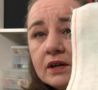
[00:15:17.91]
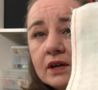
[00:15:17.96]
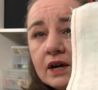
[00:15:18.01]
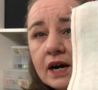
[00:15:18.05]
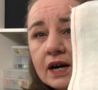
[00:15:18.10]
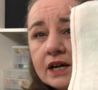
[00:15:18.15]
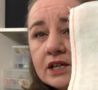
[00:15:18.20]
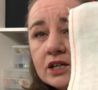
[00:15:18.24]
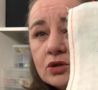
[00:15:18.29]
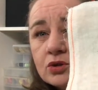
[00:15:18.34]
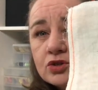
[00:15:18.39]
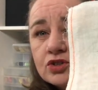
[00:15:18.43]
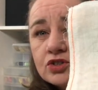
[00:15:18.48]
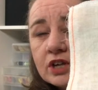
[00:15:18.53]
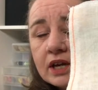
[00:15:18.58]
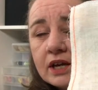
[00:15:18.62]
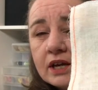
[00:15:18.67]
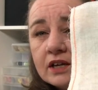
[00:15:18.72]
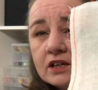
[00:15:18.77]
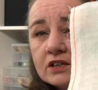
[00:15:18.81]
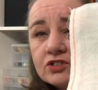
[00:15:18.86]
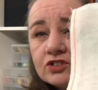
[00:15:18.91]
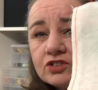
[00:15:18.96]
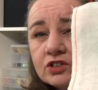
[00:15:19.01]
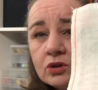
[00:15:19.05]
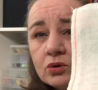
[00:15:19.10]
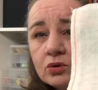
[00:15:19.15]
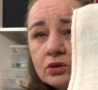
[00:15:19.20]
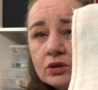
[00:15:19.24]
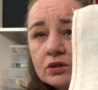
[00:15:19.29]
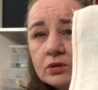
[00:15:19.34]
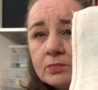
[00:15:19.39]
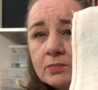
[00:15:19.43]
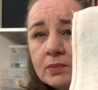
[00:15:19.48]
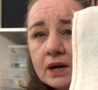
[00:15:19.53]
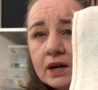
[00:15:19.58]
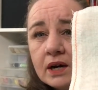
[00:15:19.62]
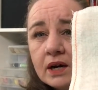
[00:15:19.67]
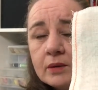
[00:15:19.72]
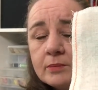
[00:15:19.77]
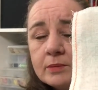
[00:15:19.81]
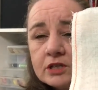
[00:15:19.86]
I use a silk
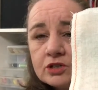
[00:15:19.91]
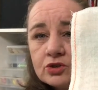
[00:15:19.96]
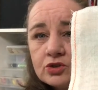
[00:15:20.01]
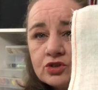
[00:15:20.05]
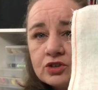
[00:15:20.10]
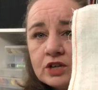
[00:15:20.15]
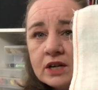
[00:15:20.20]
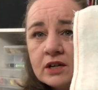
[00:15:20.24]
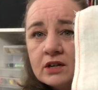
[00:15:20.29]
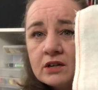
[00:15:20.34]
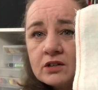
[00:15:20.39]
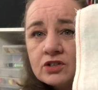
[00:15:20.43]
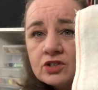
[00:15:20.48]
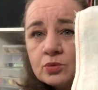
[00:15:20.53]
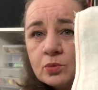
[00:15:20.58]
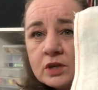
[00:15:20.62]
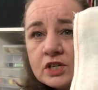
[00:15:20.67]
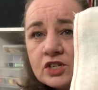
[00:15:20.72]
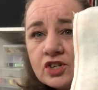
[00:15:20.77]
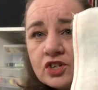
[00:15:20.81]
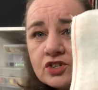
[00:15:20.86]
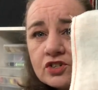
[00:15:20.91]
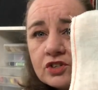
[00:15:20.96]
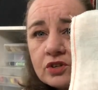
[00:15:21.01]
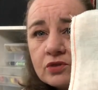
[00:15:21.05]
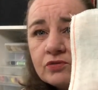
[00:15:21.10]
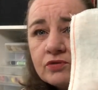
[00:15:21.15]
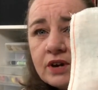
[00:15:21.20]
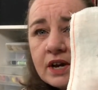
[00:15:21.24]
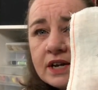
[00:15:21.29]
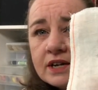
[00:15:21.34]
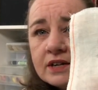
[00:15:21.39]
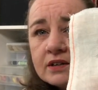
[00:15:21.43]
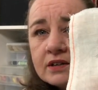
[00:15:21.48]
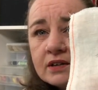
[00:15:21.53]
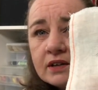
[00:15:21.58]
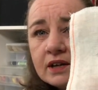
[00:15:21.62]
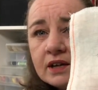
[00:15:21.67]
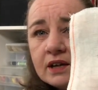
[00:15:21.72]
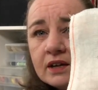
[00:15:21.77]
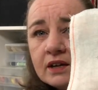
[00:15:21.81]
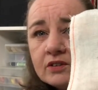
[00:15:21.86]
by Miss Sedas, which is the red,
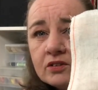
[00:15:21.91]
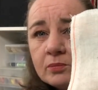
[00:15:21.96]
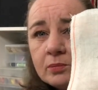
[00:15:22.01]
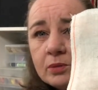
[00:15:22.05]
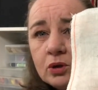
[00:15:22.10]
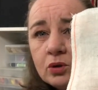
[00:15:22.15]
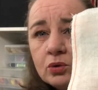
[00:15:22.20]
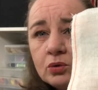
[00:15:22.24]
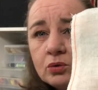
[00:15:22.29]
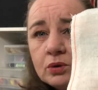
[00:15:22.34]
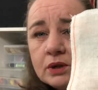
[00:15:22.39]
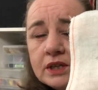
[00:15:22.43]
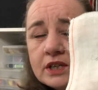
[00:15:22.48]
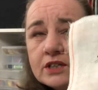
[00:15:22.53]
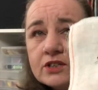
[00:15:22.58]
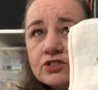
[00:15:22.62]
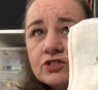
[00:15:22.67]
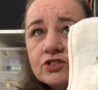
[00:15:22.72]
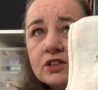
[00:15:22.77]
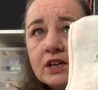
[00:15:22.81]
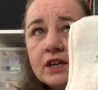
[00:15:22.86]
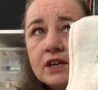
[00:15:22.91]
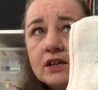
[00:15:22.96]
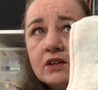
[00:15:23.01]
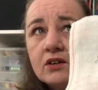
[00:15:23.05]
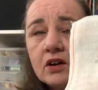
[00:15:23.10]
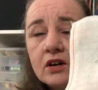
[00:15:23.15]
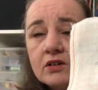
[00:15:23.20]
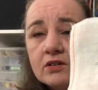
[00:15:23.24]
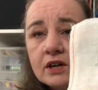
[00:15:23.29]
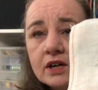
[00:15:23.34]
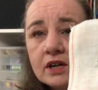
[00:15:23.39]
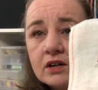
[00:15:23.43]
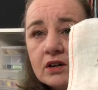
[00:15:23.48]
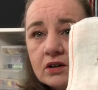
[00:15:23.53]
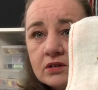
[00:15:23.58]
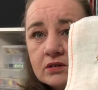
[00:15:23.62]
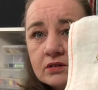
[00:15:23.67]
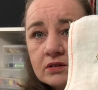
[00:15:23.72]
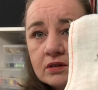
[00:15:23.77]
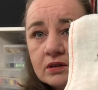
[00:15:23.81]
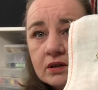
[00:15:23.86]
and the blue is a color in
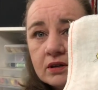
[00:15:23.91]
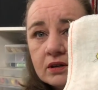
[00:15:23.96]
cotton.